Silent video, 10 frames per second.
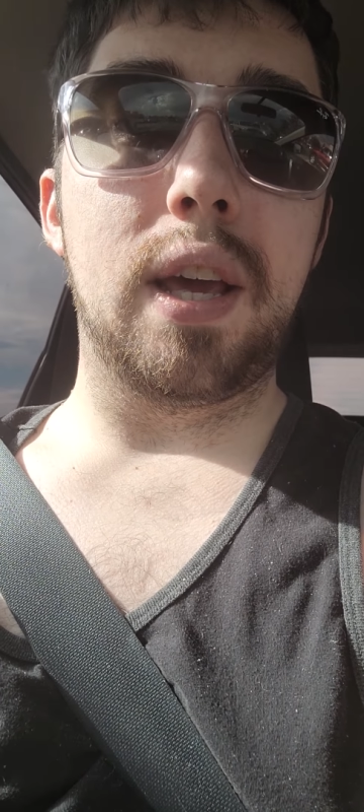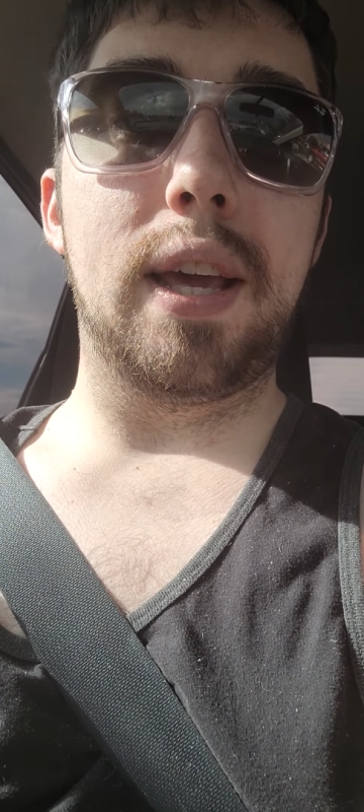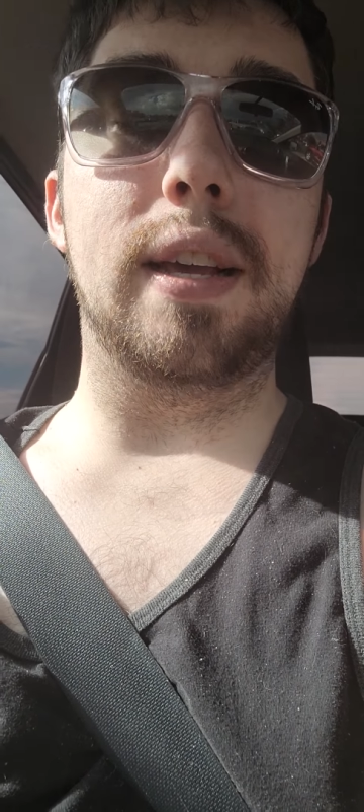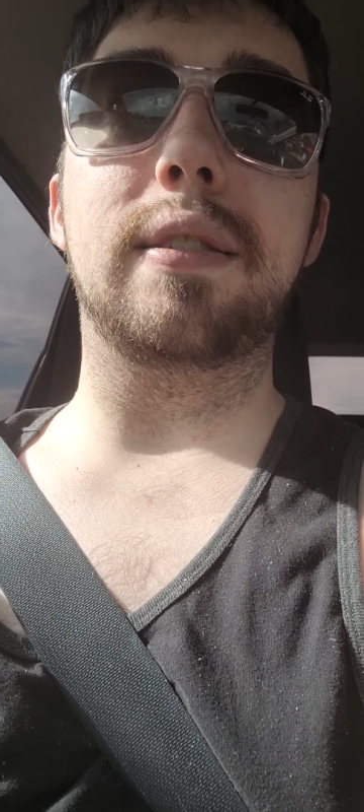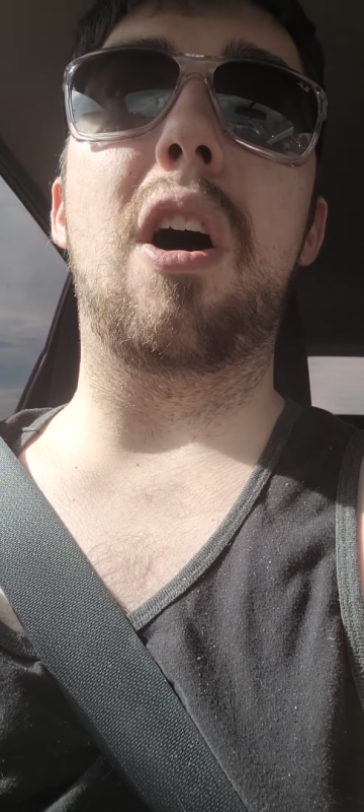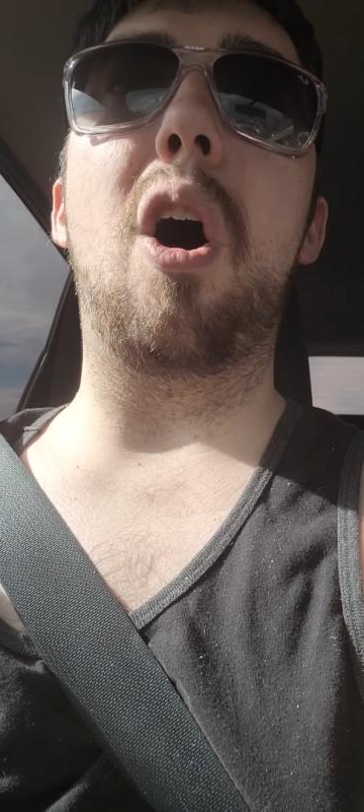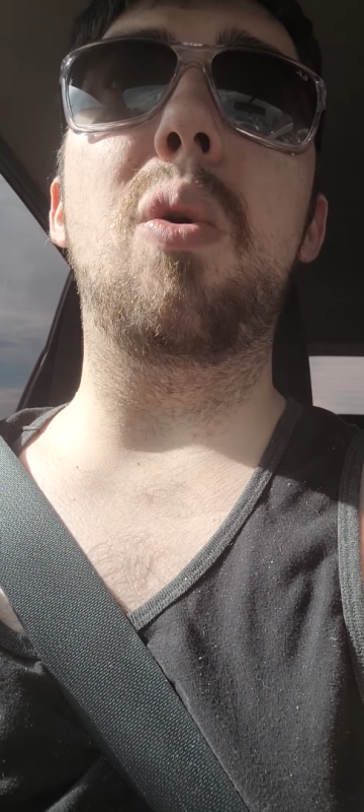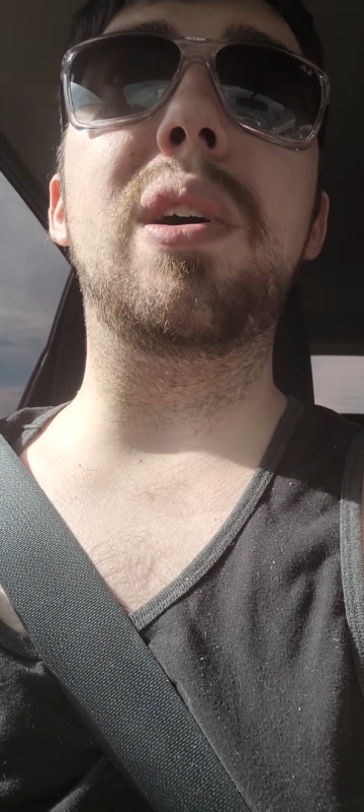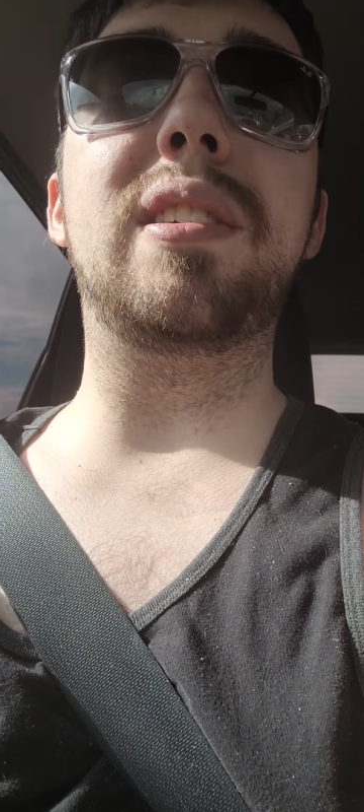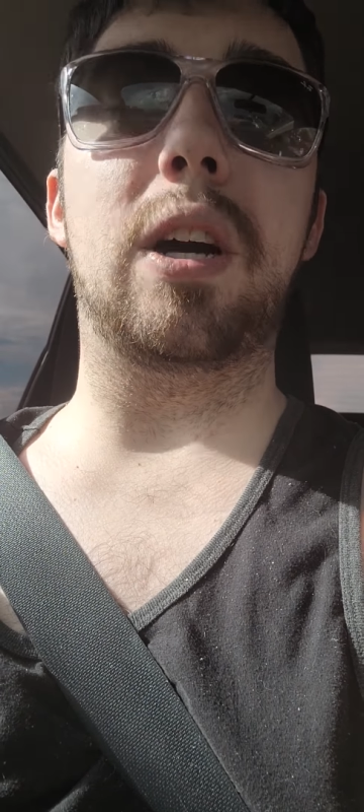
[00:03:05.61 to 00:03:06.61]
He has
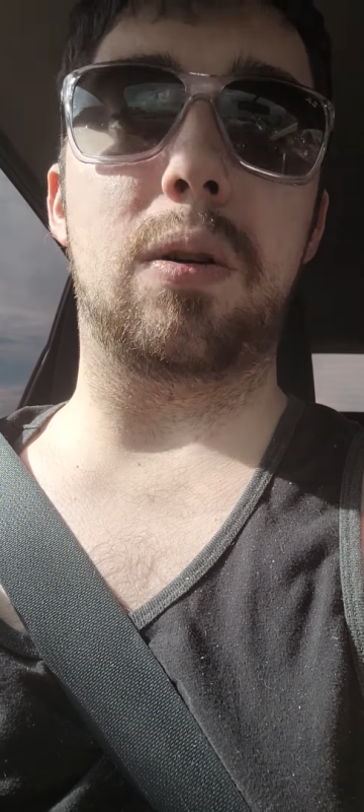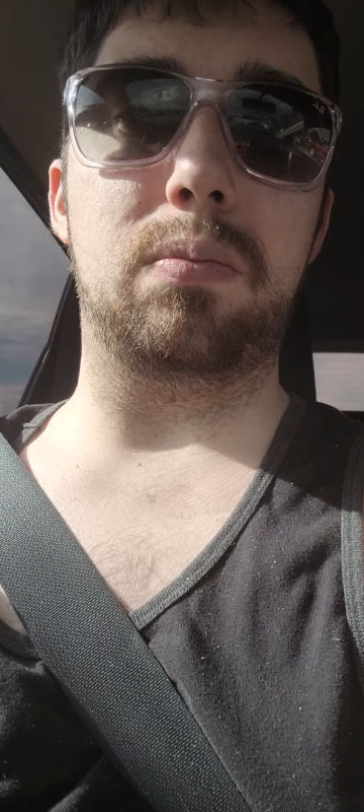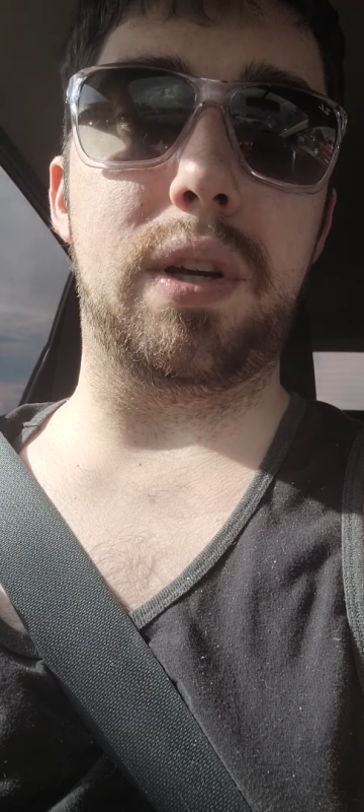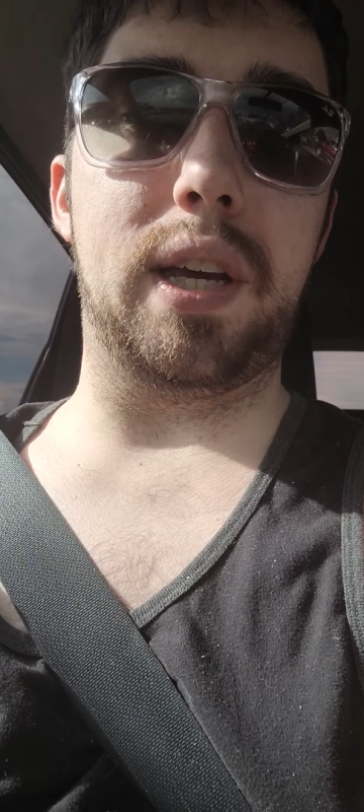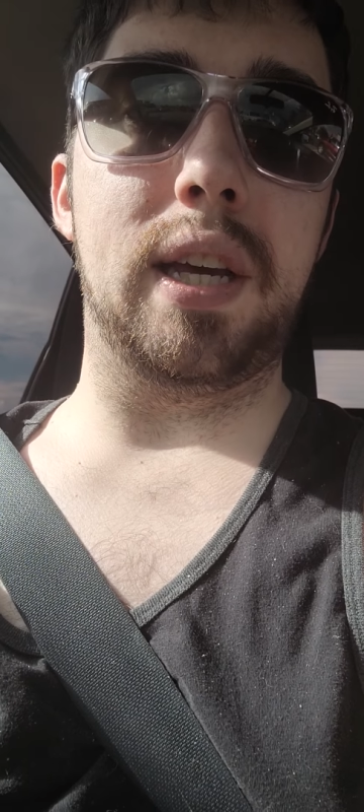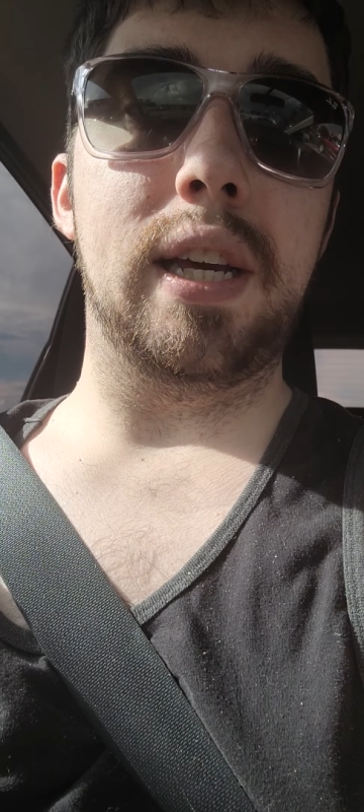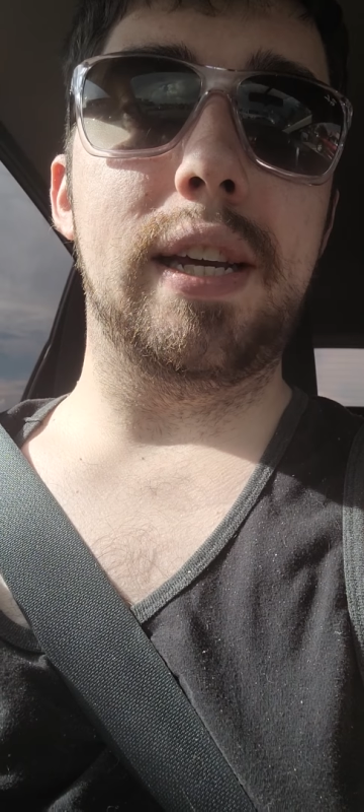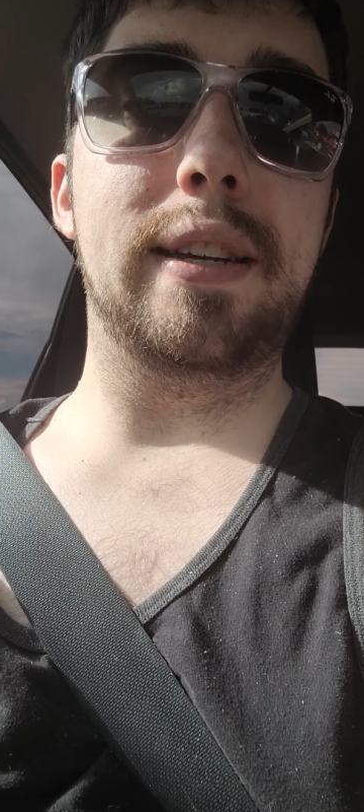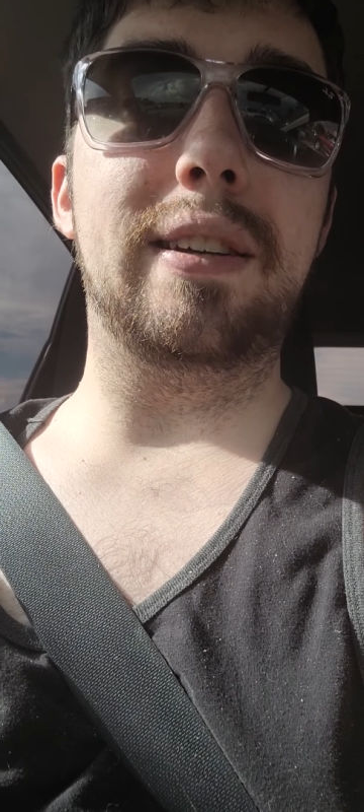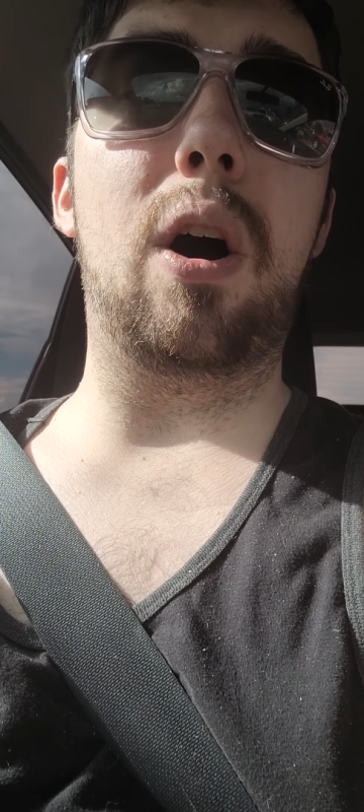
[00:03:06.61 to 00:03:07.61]
always helped me,
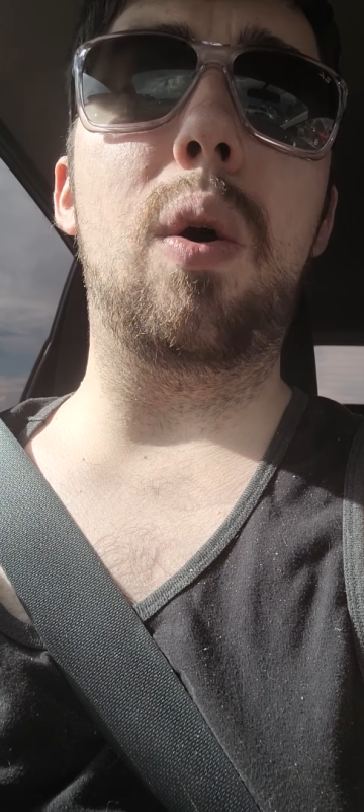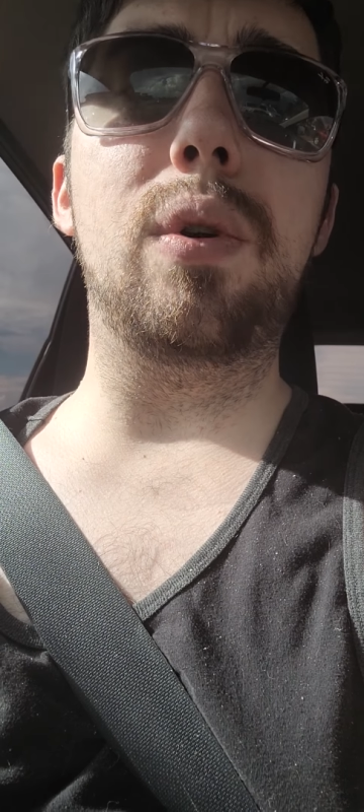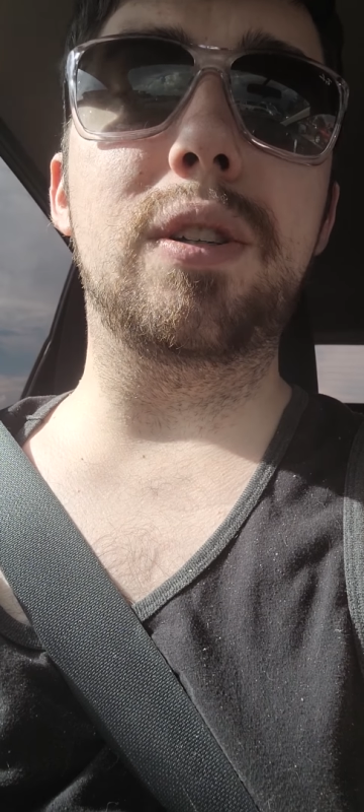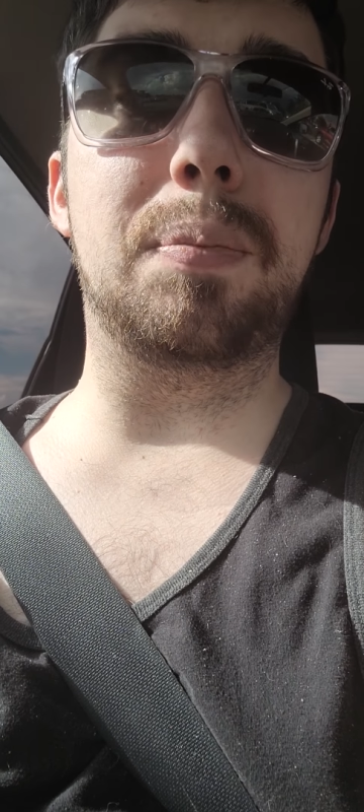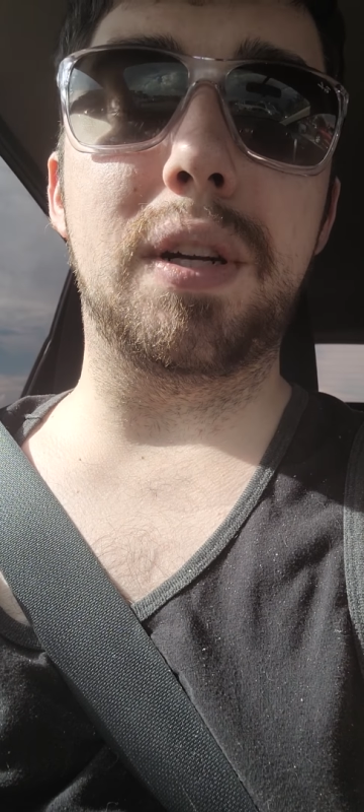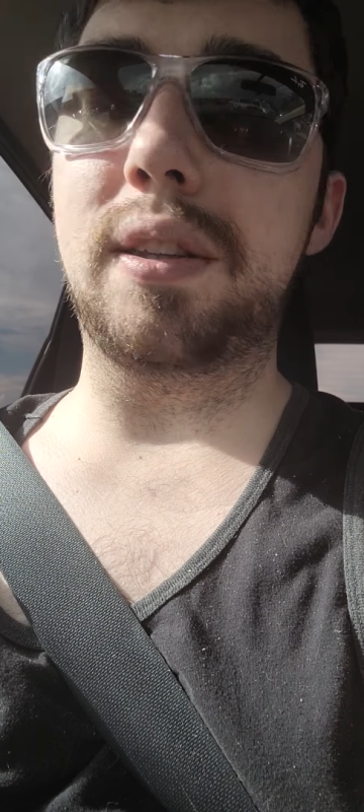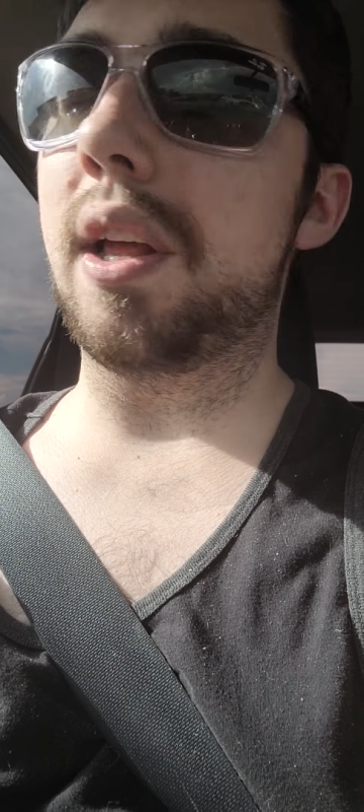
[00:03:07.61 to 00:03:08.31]
He has always been